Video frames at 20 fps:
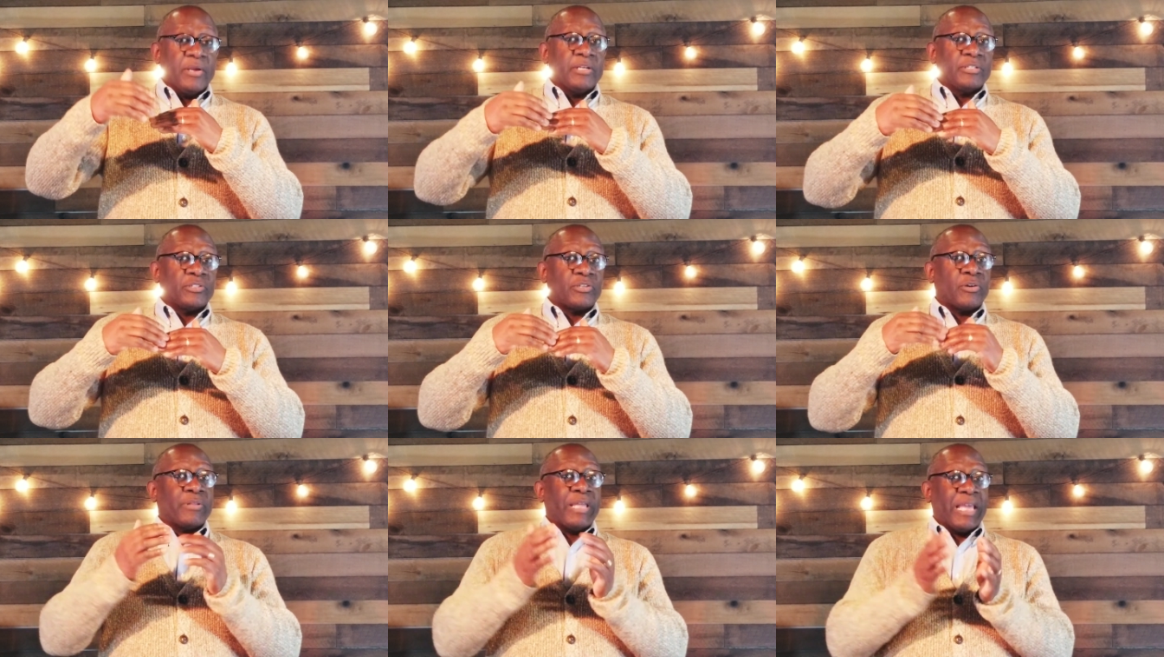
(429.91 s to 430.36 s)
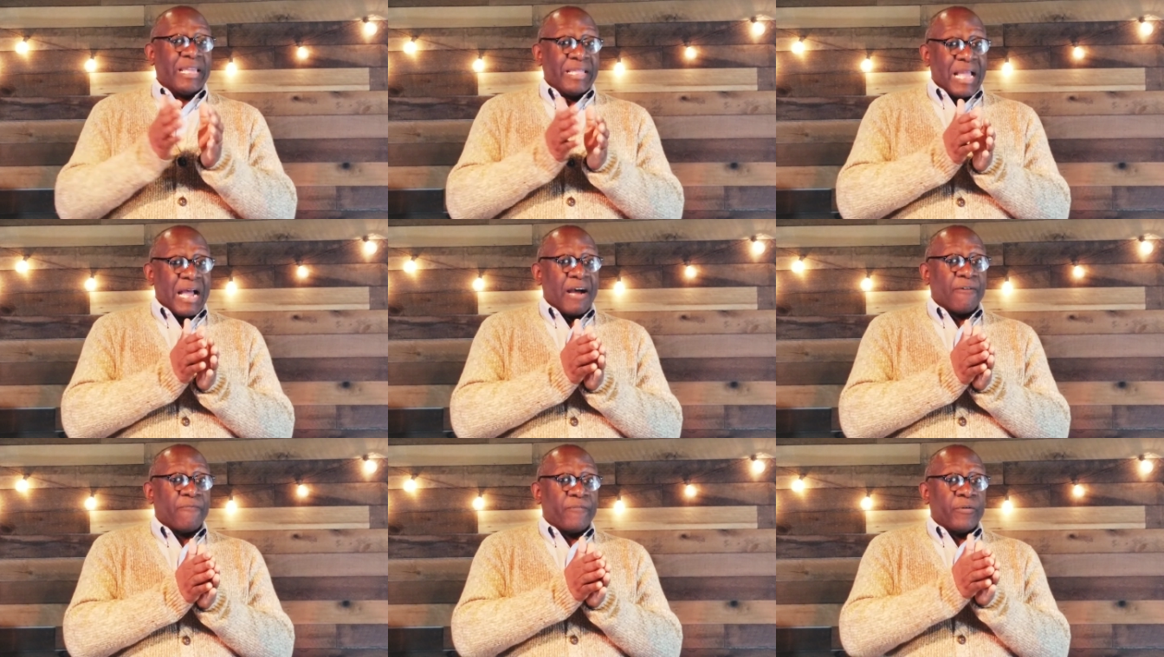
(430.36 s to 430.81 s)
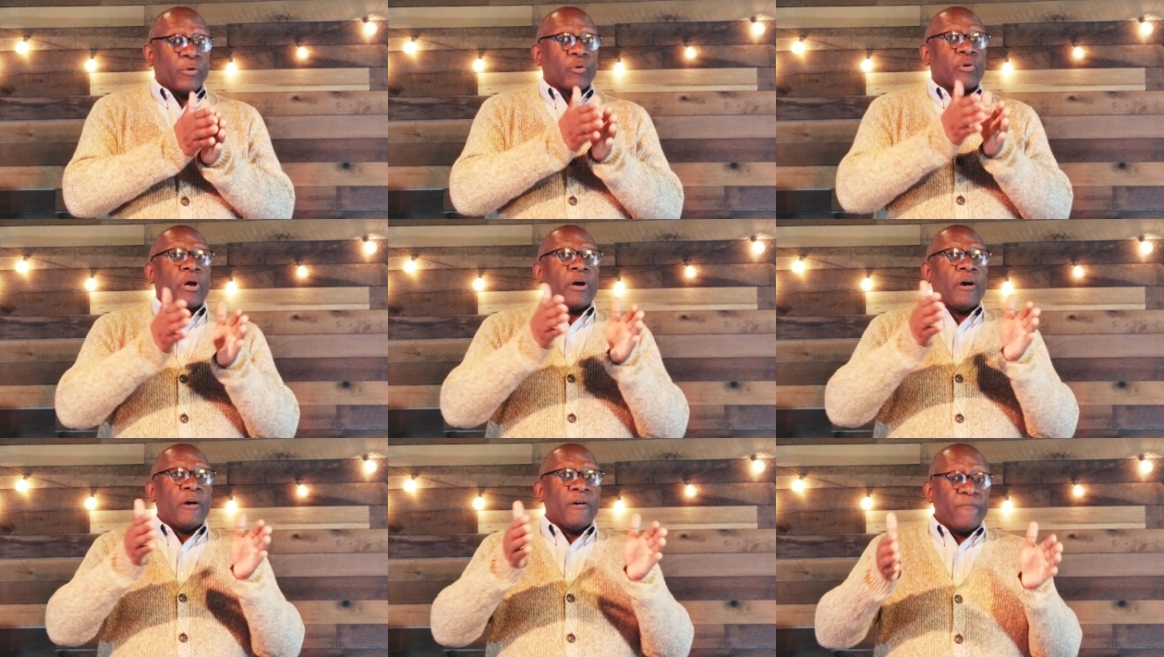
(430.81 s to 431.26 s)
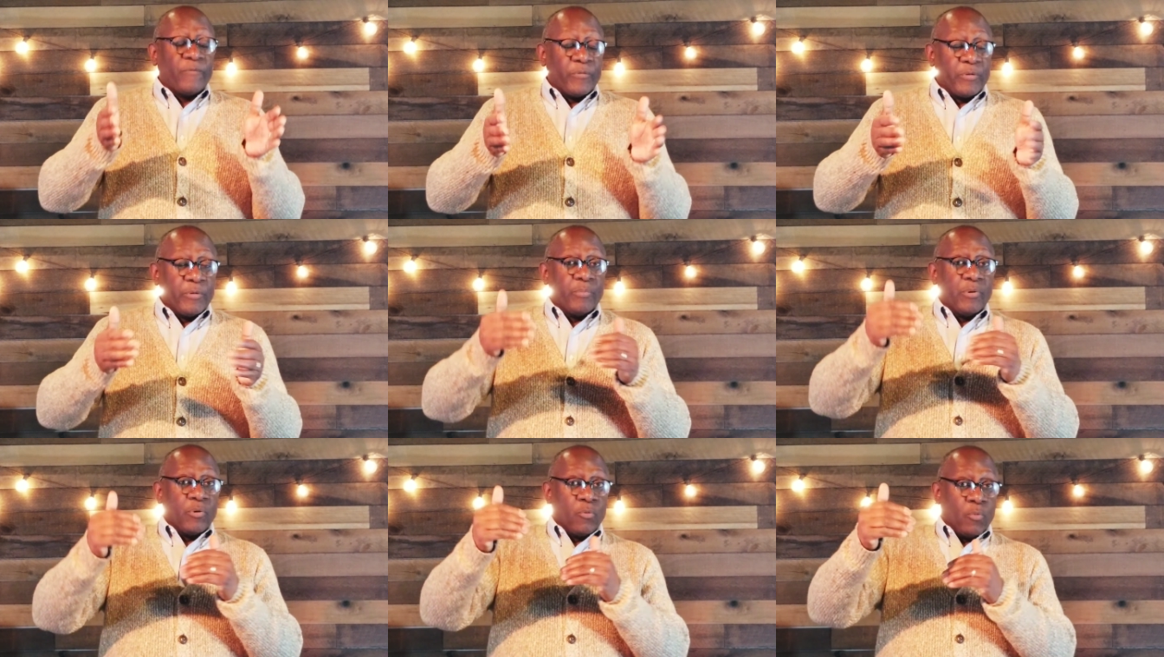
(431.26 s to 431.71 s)
So they now feel
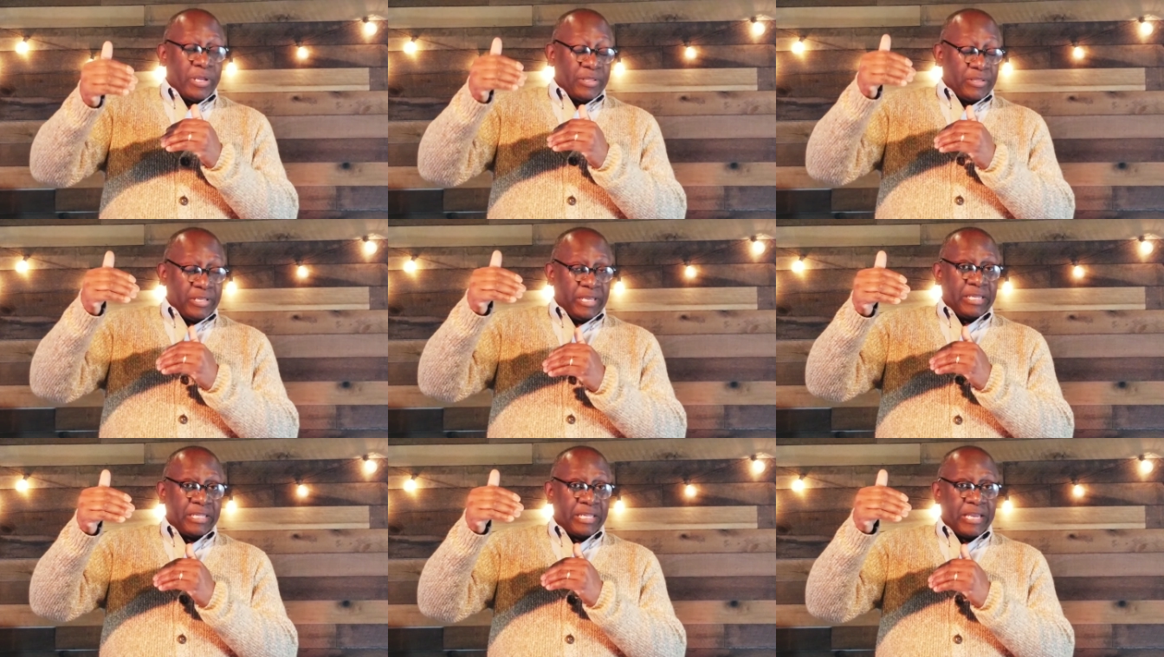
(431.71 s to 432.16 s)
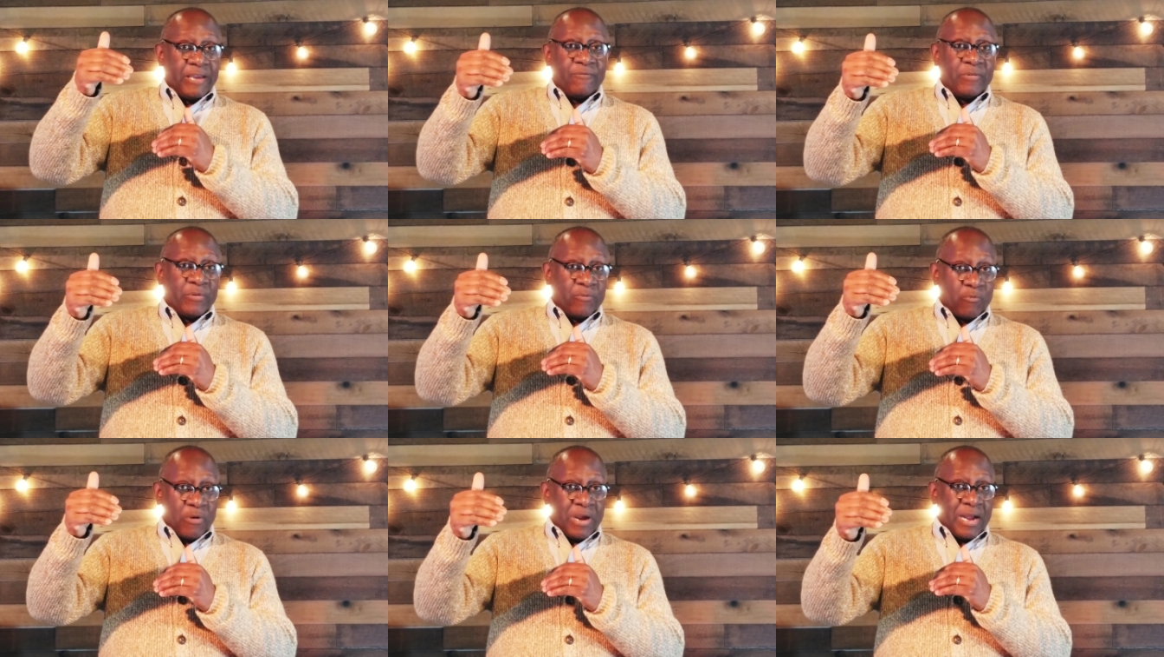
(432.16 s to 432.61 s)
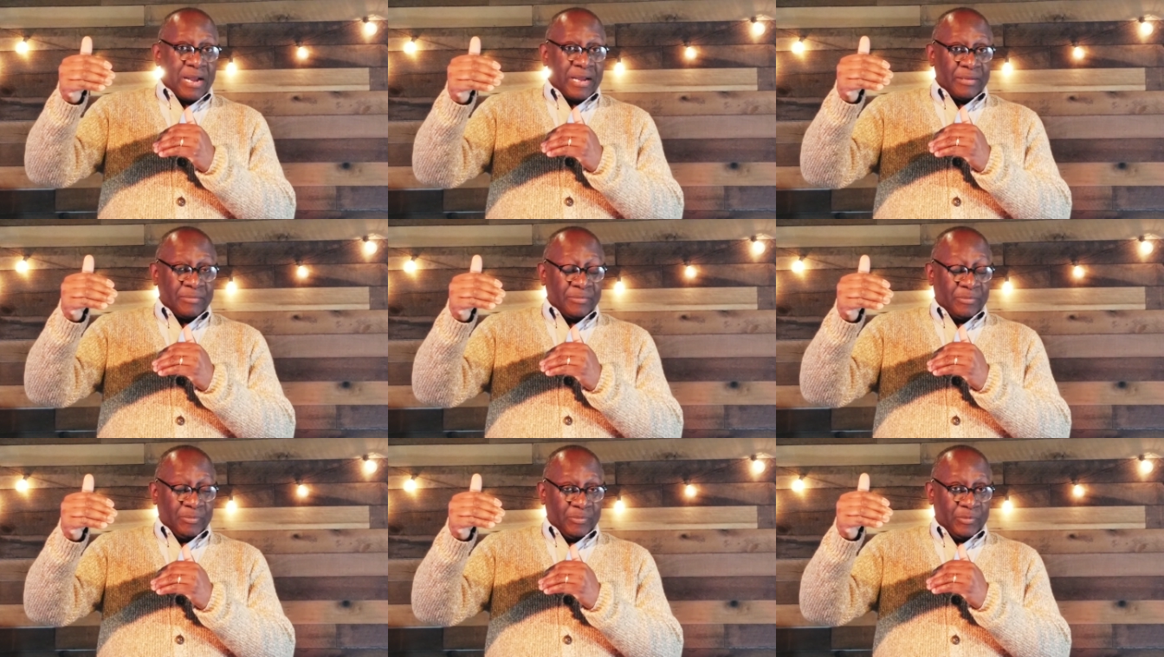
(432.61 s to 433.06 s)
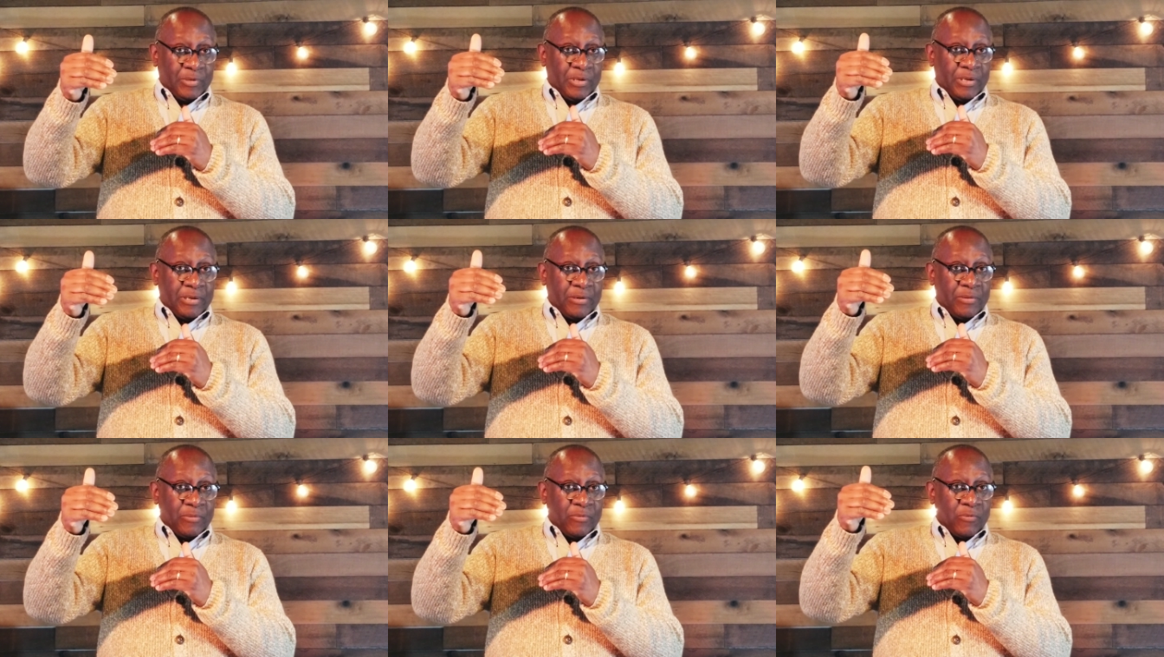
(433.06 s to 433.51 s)
comfortable with the 11 round
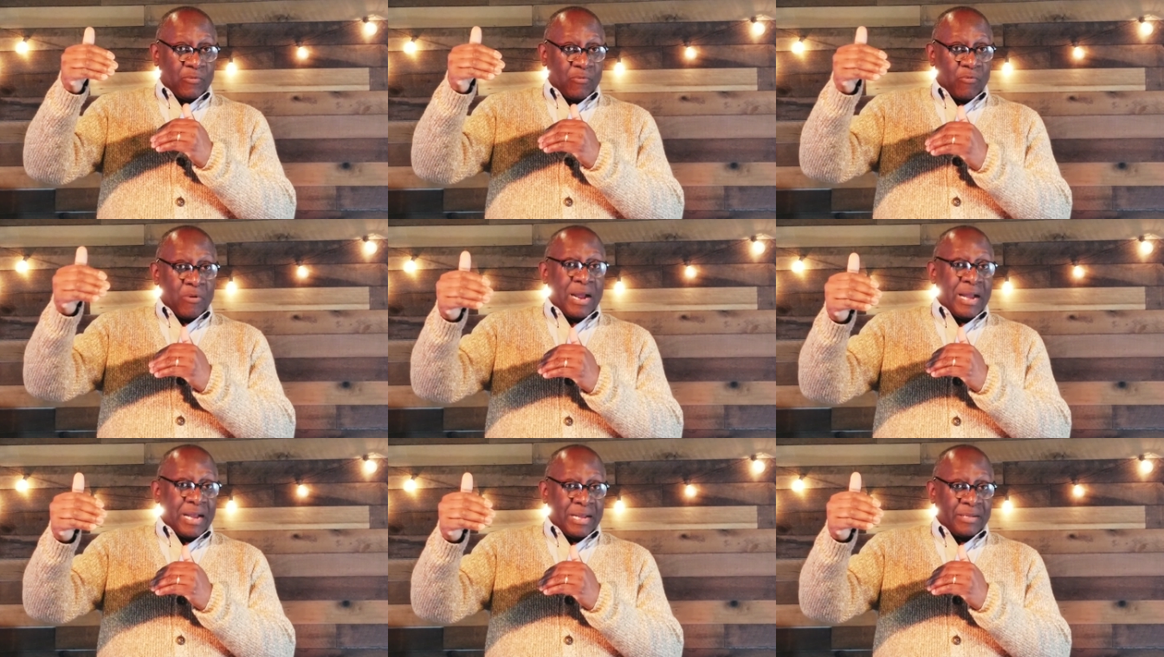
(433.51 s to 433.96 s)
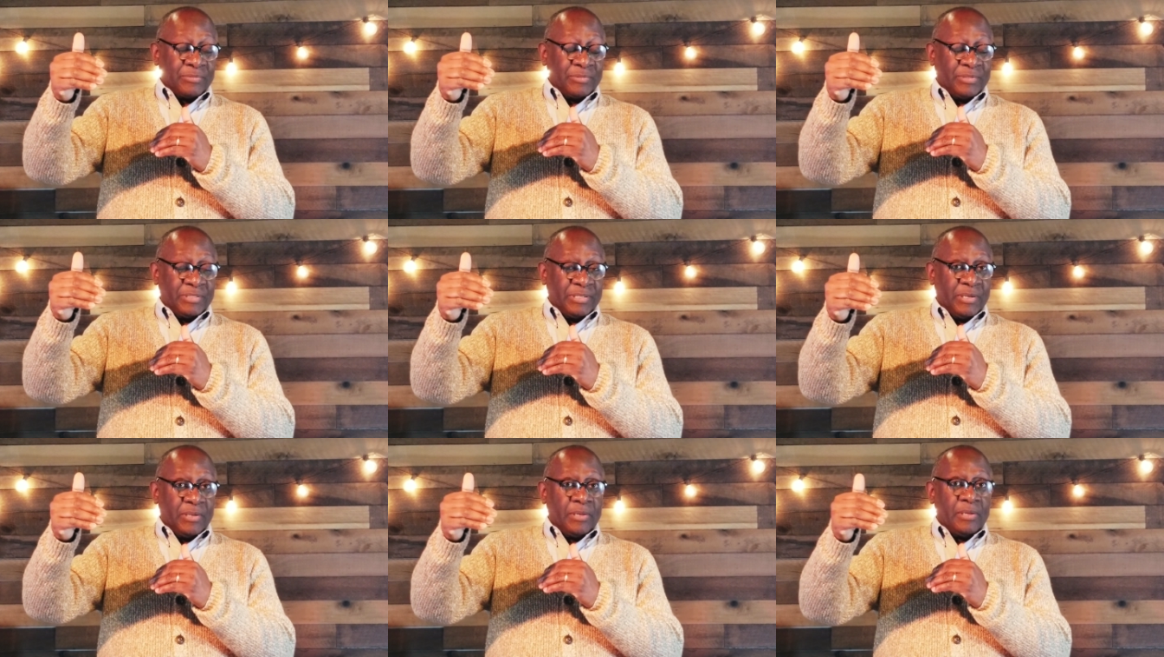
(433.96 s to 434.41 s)
uh, rounds.